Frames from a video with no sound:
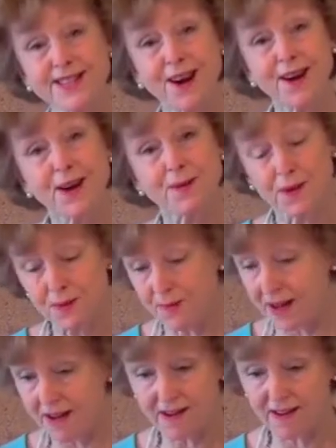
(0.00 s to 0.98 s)
starting with
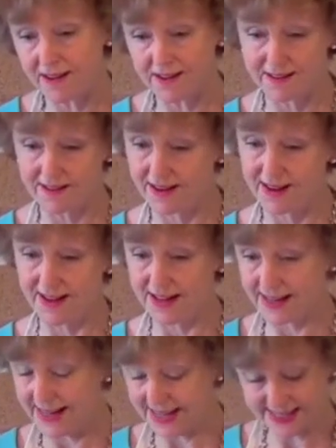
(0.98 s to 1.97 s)
me on
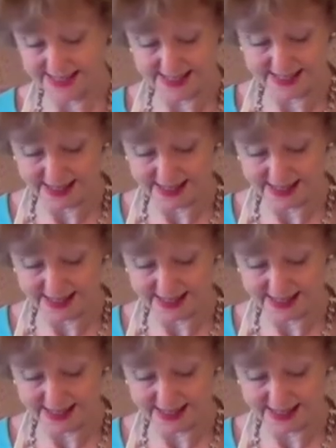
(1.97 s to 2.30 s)
Lesson